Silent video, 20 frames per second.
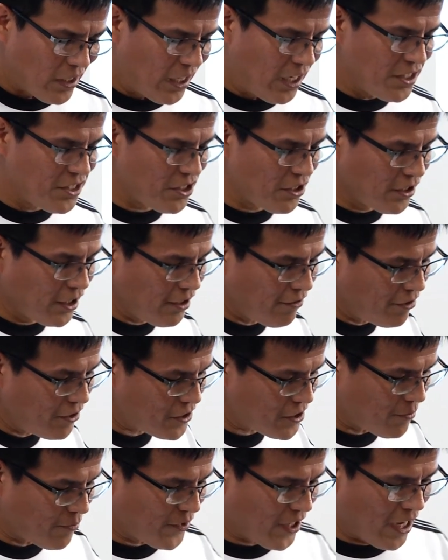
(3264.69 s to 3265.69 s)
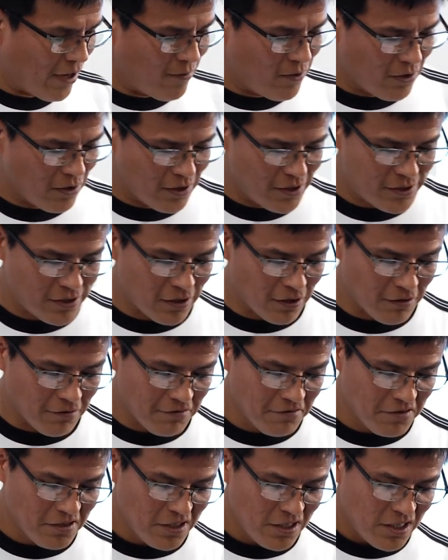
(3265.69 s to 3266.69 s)
I should give her some time to
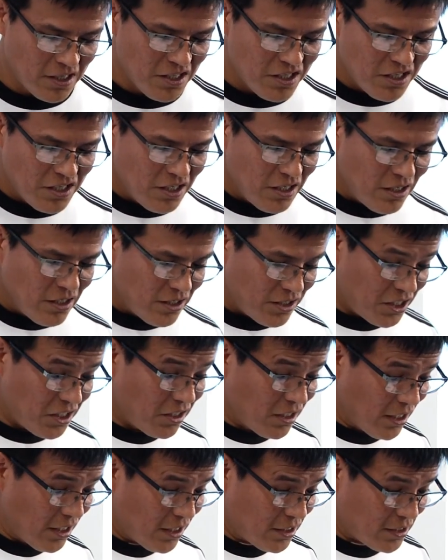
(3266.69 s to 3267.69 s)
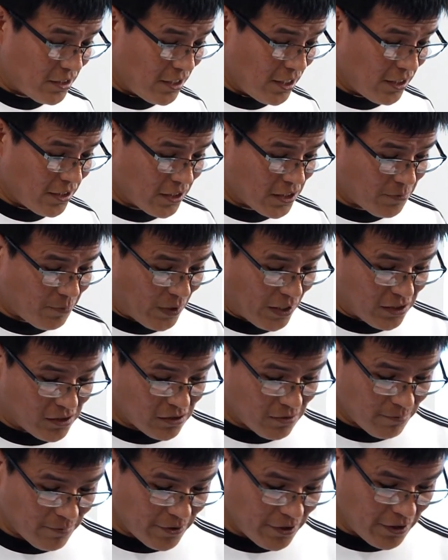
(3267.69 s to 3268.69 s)
herself. She does need the space
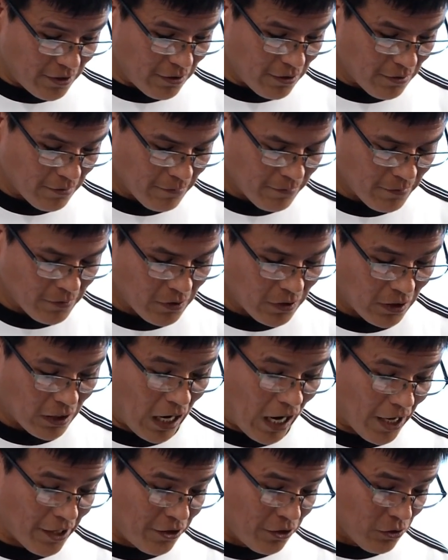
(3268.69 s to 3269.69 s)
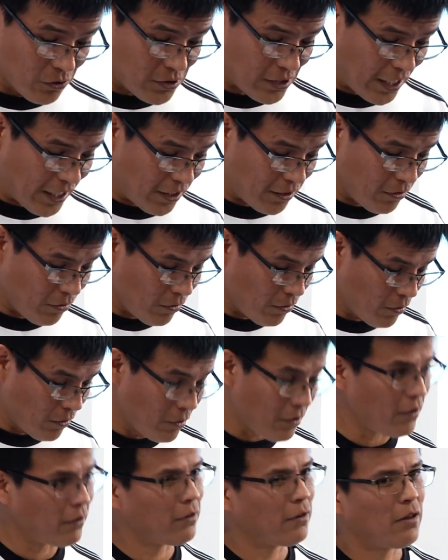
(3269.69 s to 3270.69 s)
to breathe. God knows I
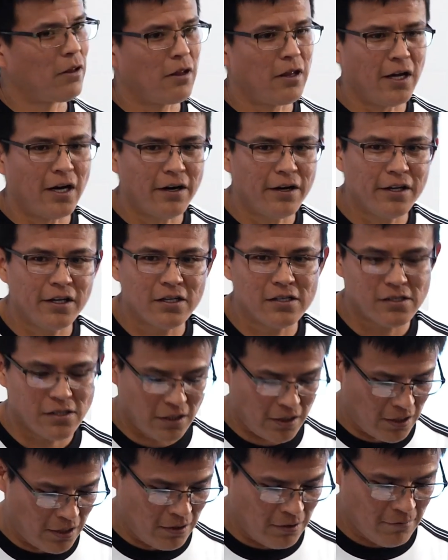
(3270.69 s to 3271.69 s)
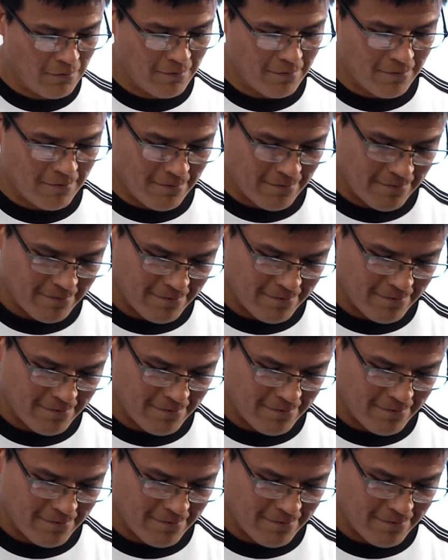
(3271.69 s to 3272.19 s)
do. There he is again.